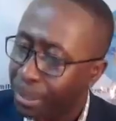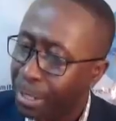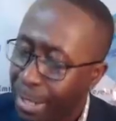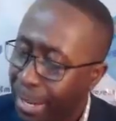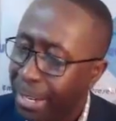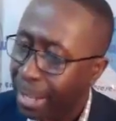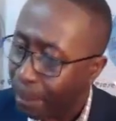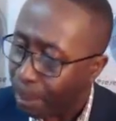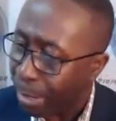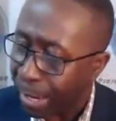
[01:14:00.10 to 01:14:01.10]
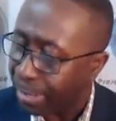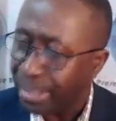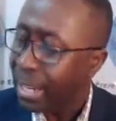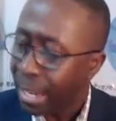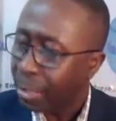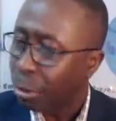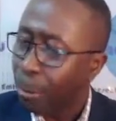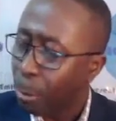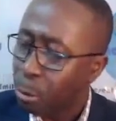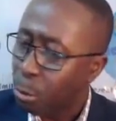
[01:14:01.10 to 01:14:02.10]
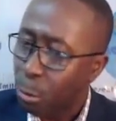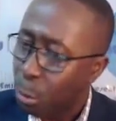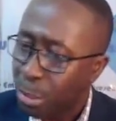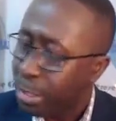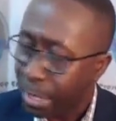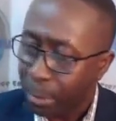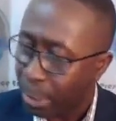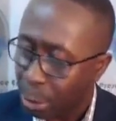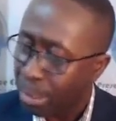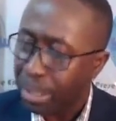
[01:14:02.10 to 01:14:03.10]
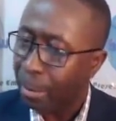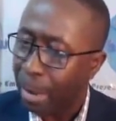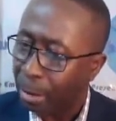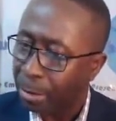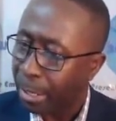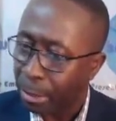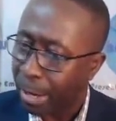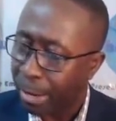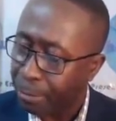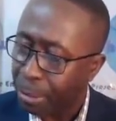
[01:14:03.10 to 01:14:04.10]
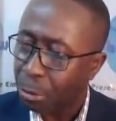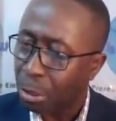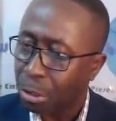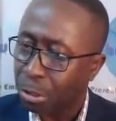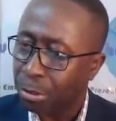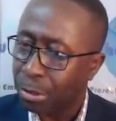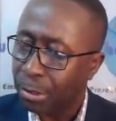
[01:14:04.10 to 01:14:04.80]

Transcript: filling it in their pocket, as opposed to roads that they were talking about and other infrastructures.